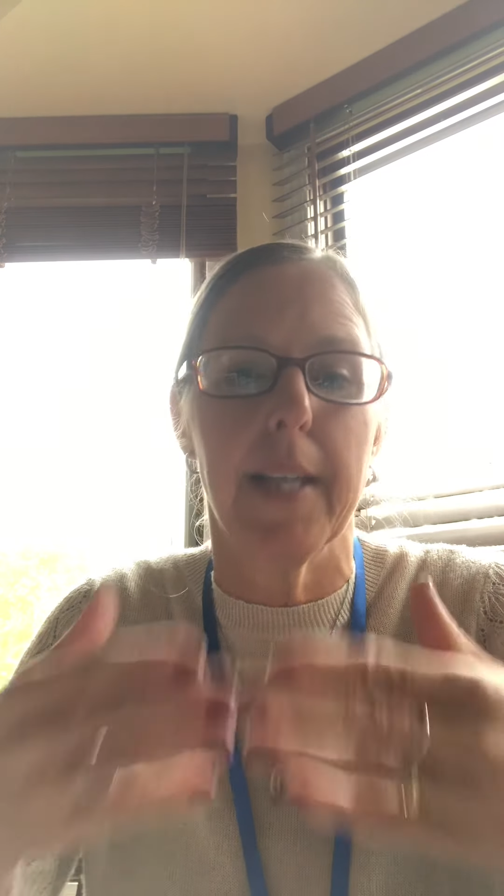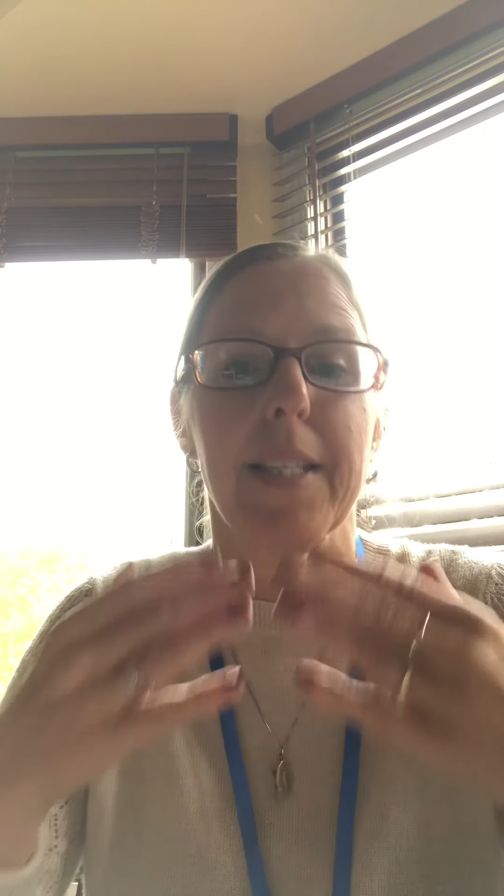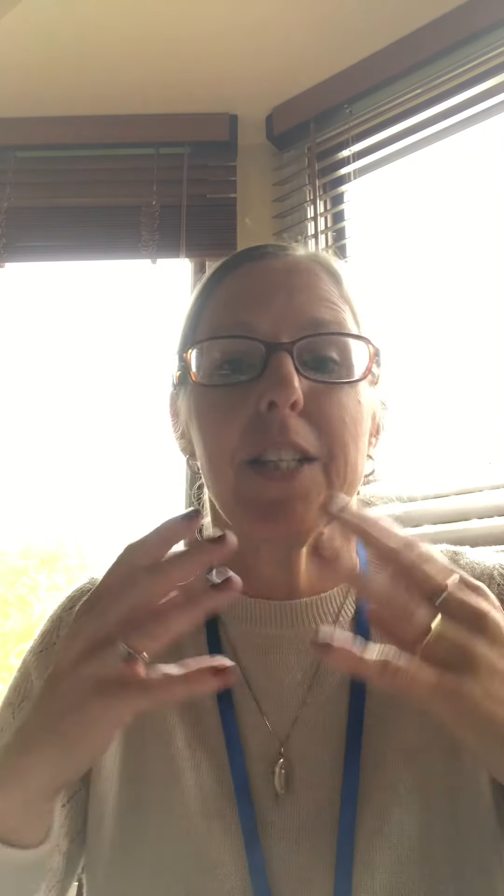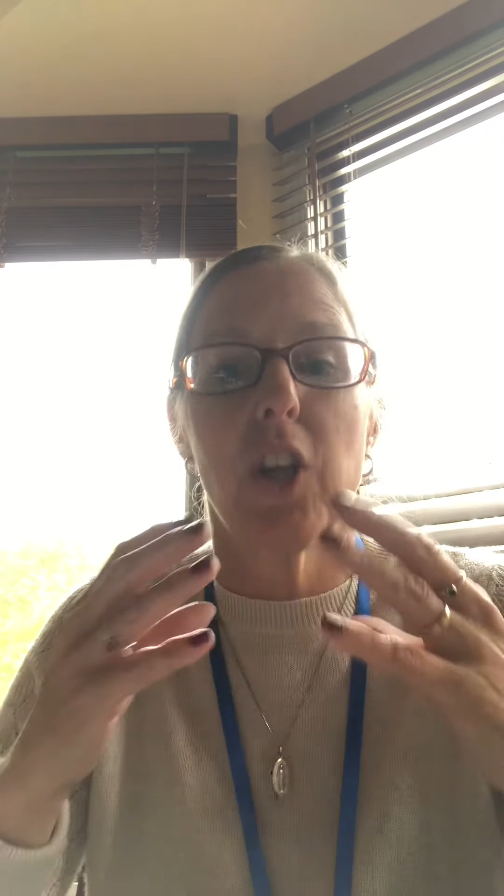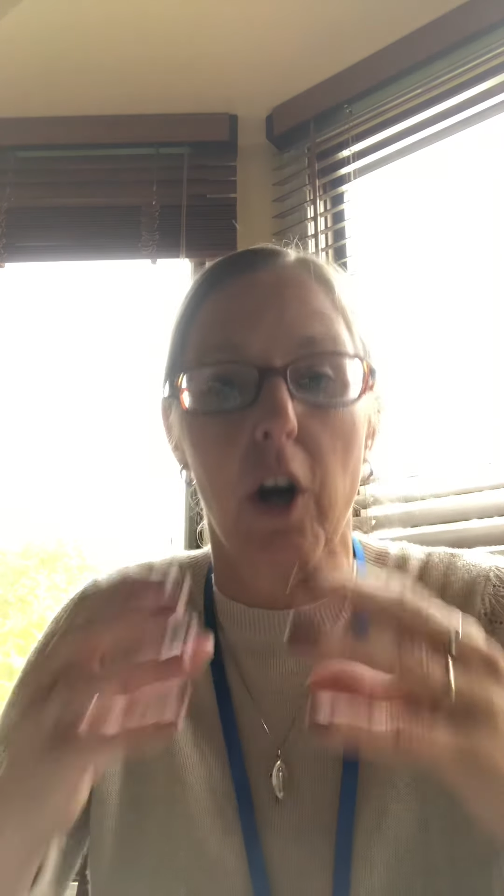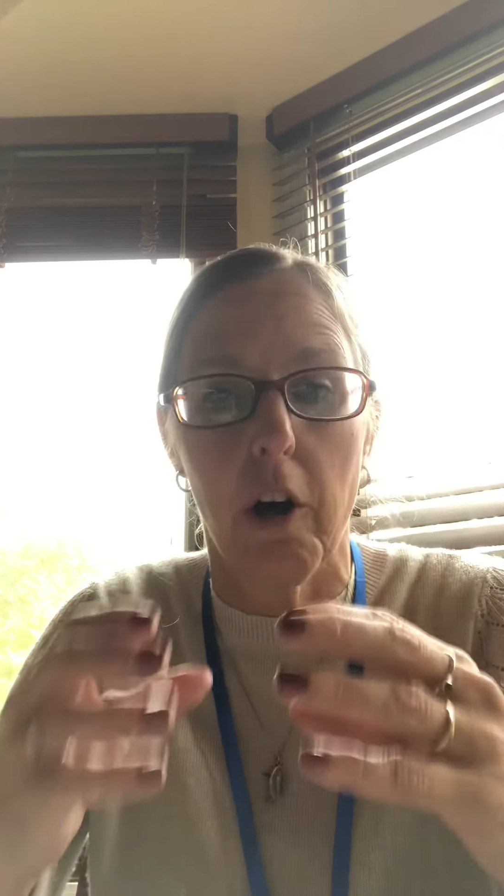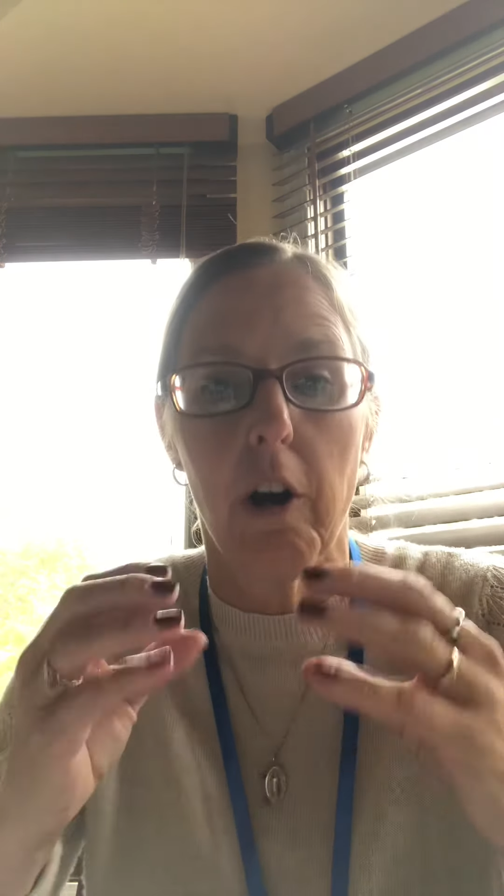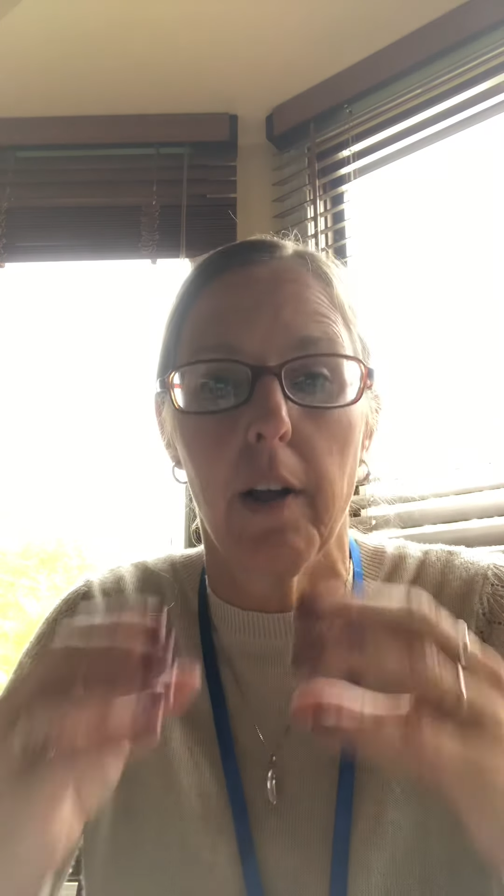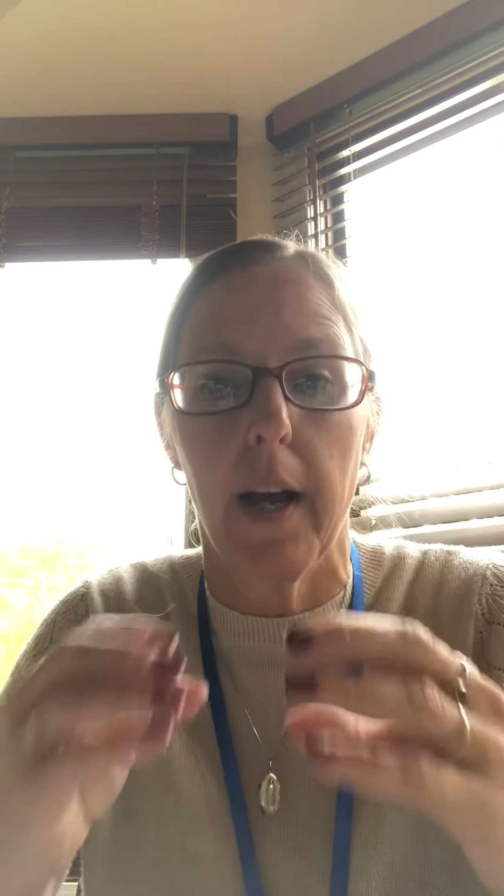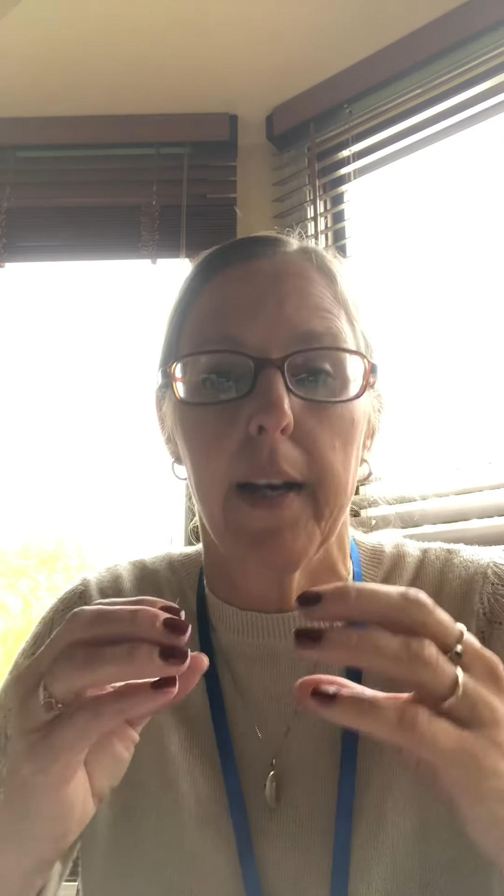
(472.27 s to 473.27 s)
and it's
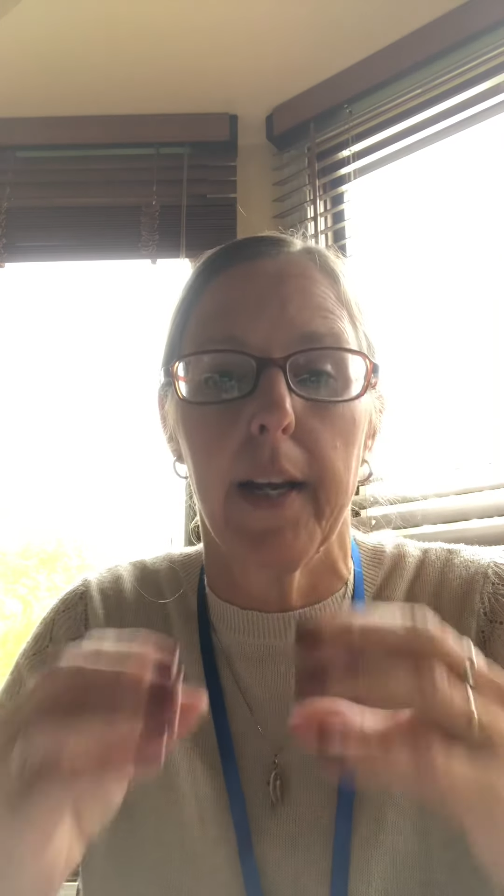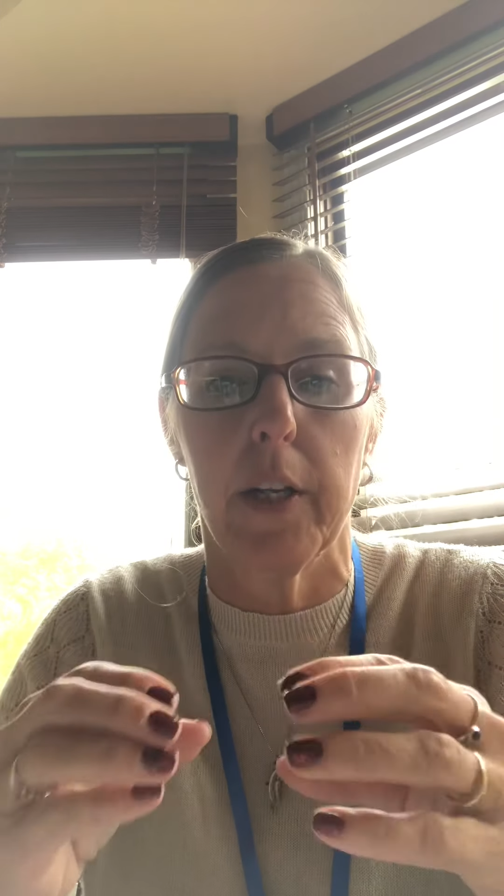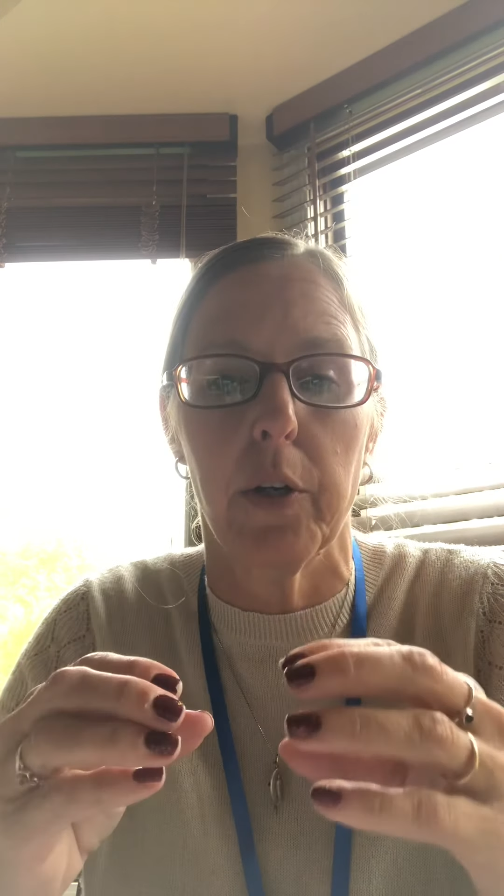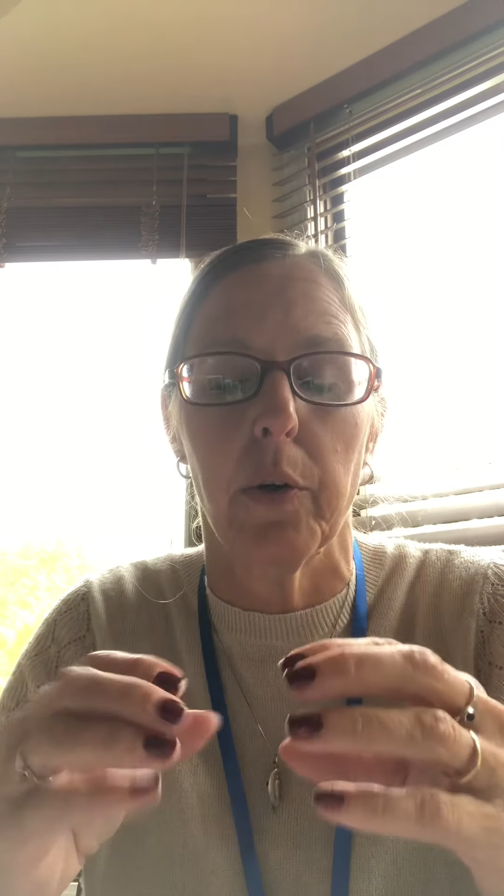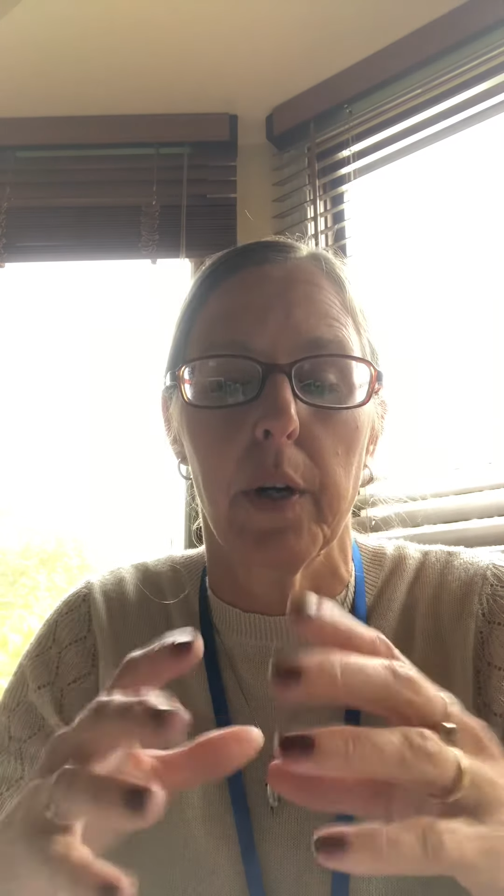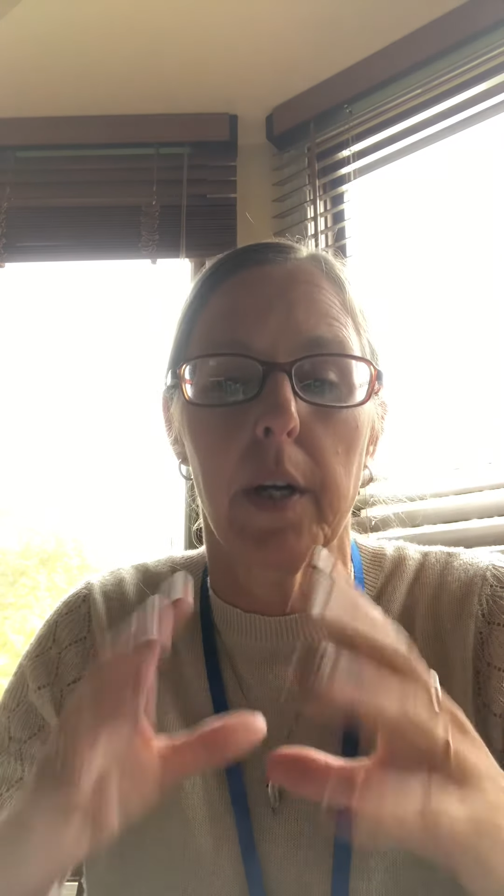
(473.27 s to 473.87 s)
all on haiku.